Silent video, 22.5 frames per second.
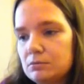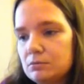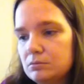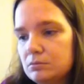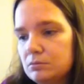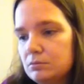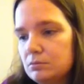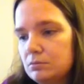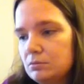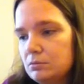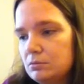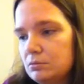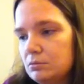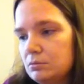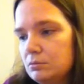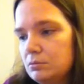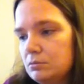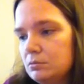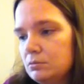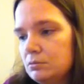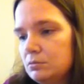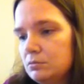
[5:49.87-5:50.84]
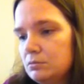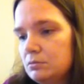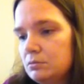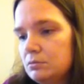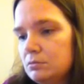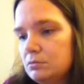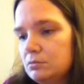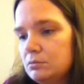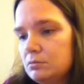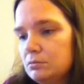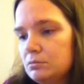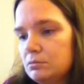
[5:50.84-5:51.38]

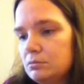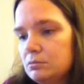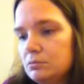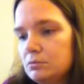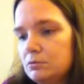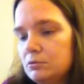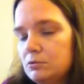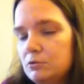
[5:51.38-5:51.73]
(no one is talking)